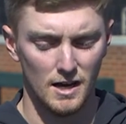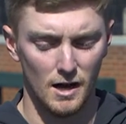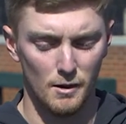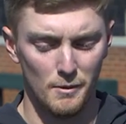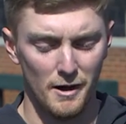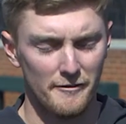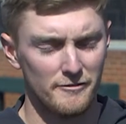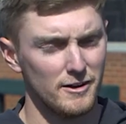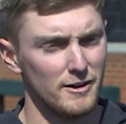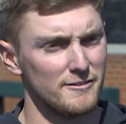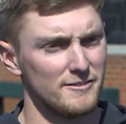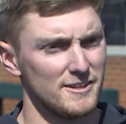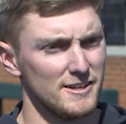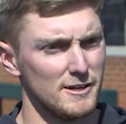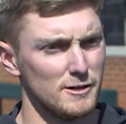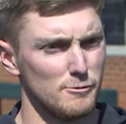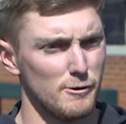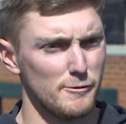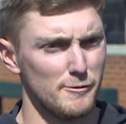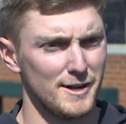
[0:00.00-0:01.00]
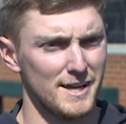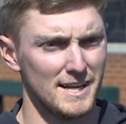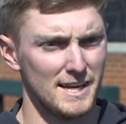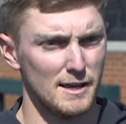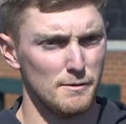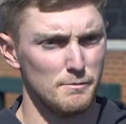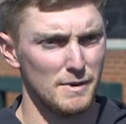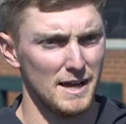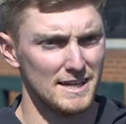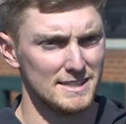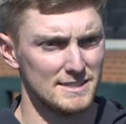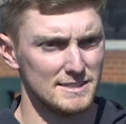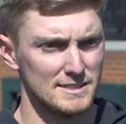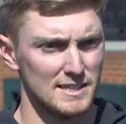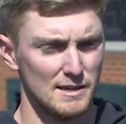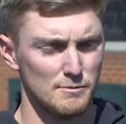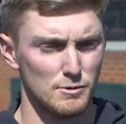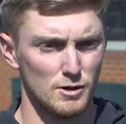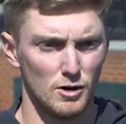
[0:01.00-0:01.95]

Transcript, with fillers: um, have another year where we can impact the team,